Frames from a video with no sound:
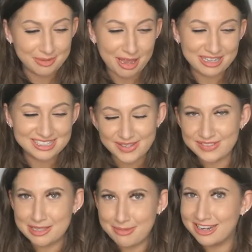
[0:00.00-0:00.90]
But I mean,
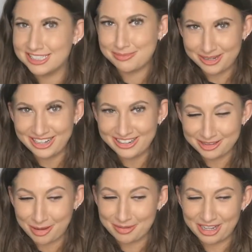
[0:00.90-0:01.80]
£17 is pretty good at the
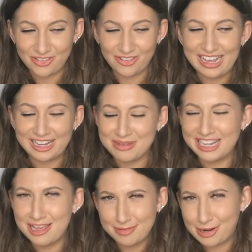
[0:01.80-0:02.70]
moment, I feel like. I mean,
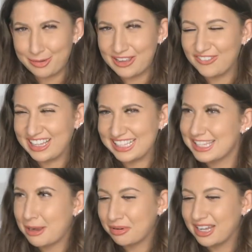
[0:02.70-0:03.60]
let me know what you think. Is
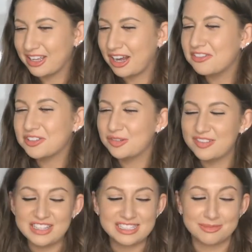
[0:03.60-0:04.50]
that pretty good after all of this?